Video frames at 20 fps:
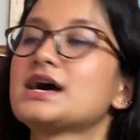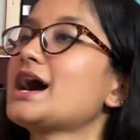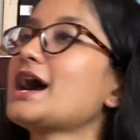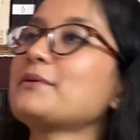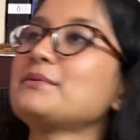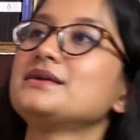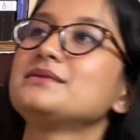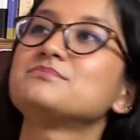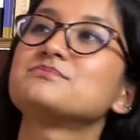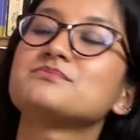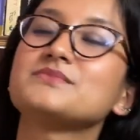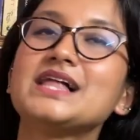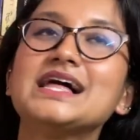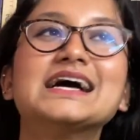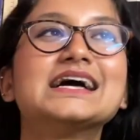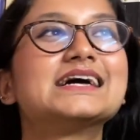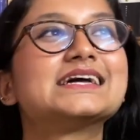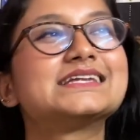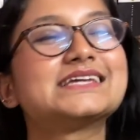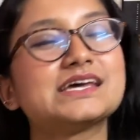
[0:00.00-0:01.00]
I mean,
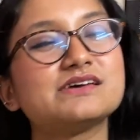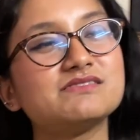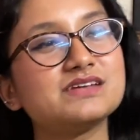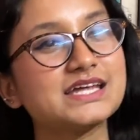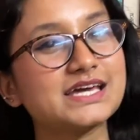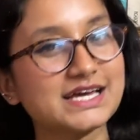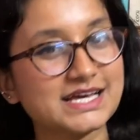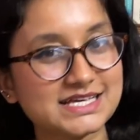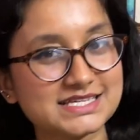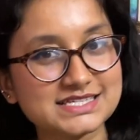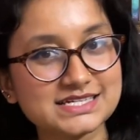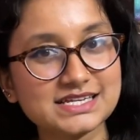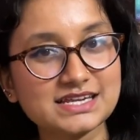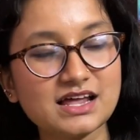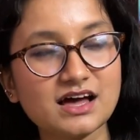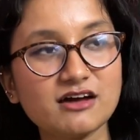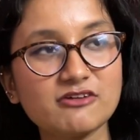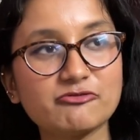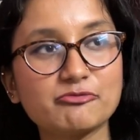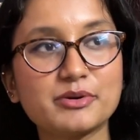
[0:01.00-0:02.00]
David is in love,